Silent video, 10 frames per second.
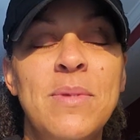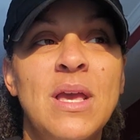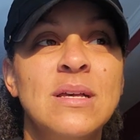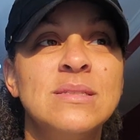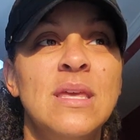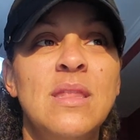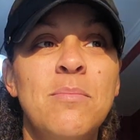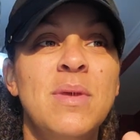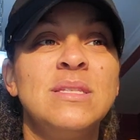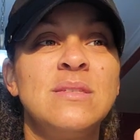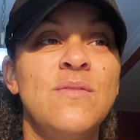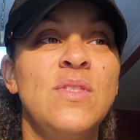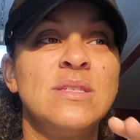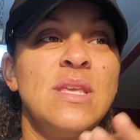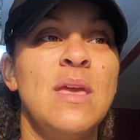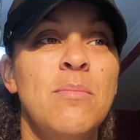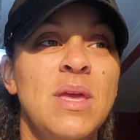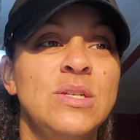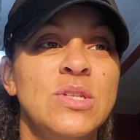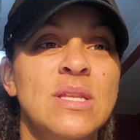Because in the midst of this
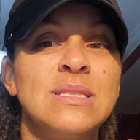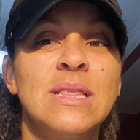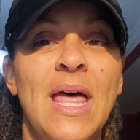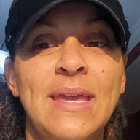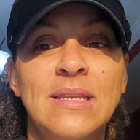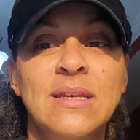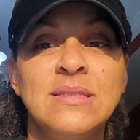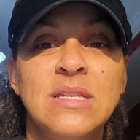image and this likeness,